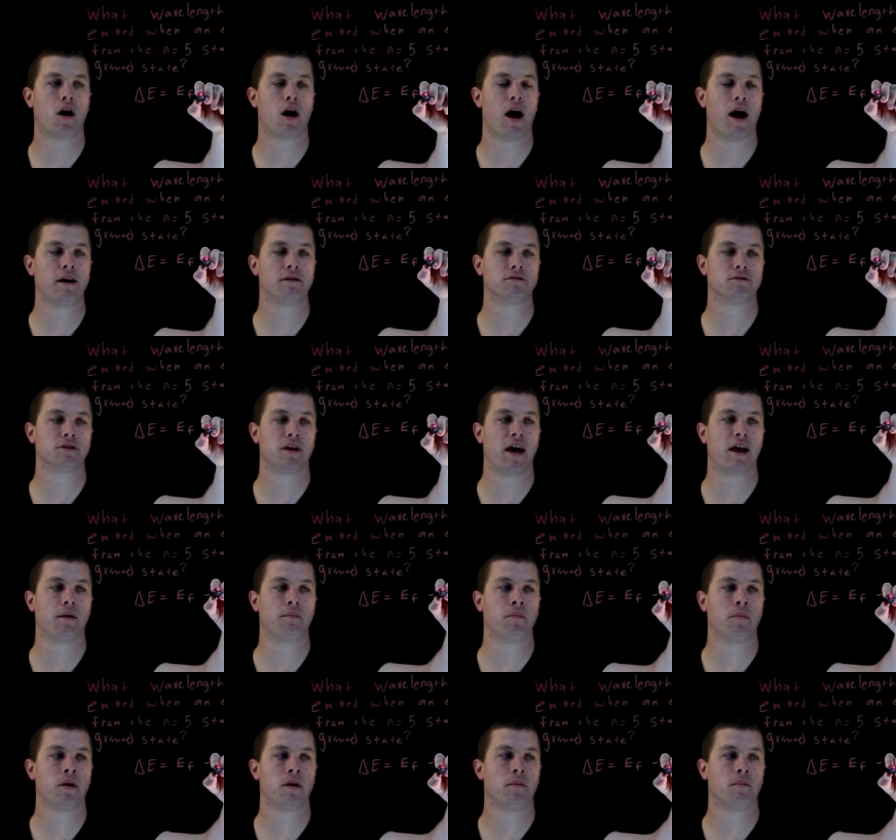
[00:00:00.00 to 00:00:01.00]
hydrogen
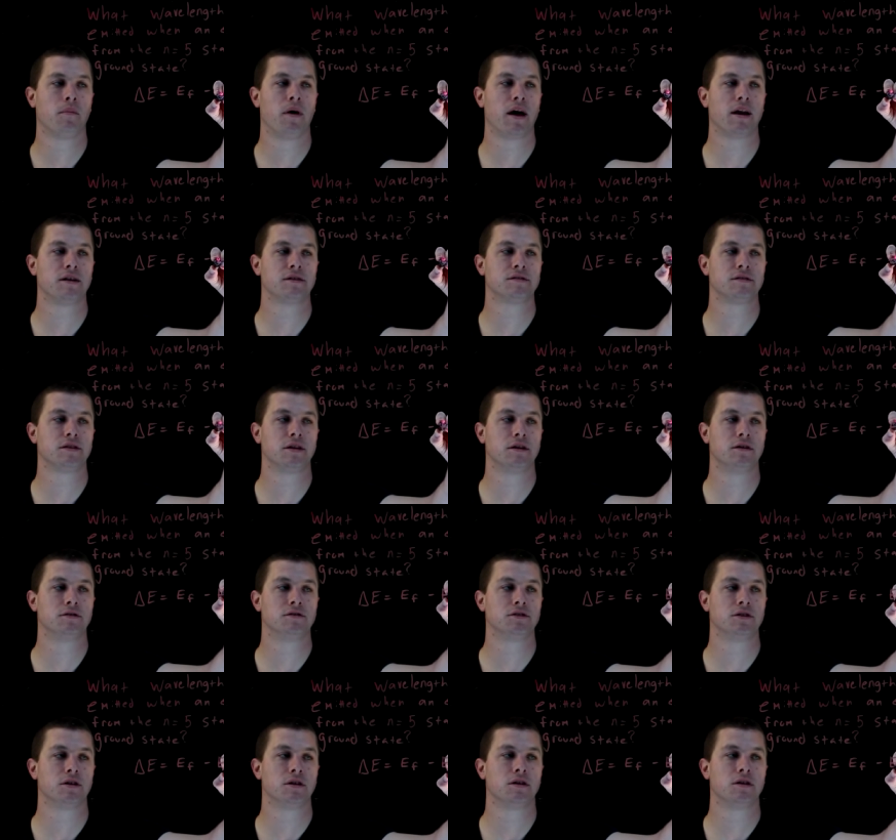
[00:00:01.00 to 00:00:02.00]
atom minus the
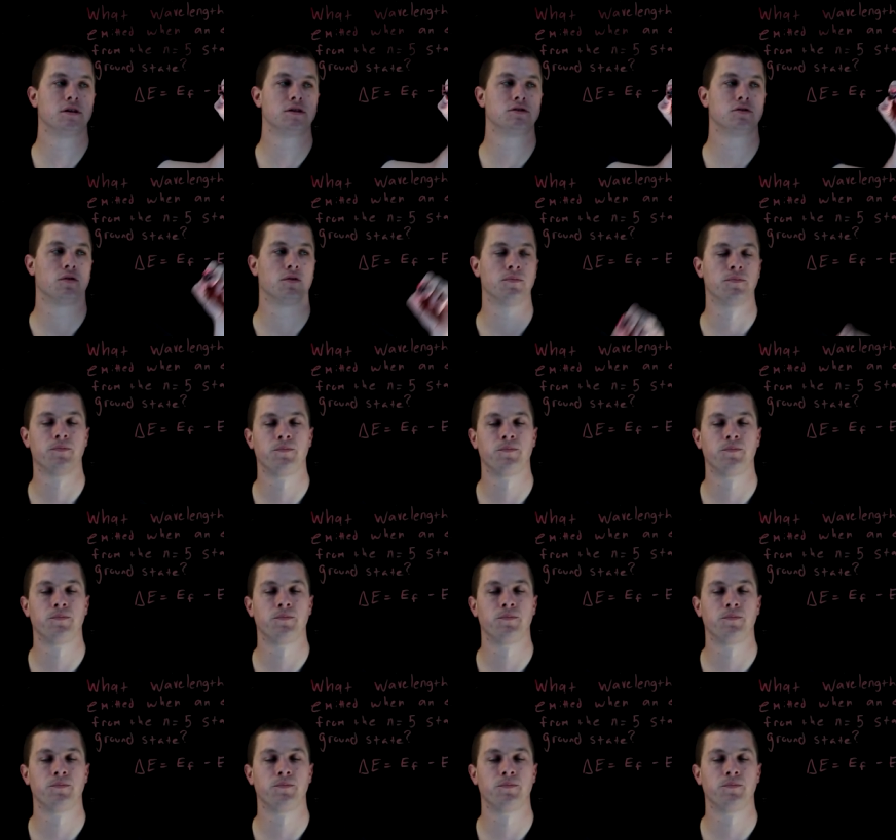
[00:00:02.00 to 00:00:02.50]
energy initial.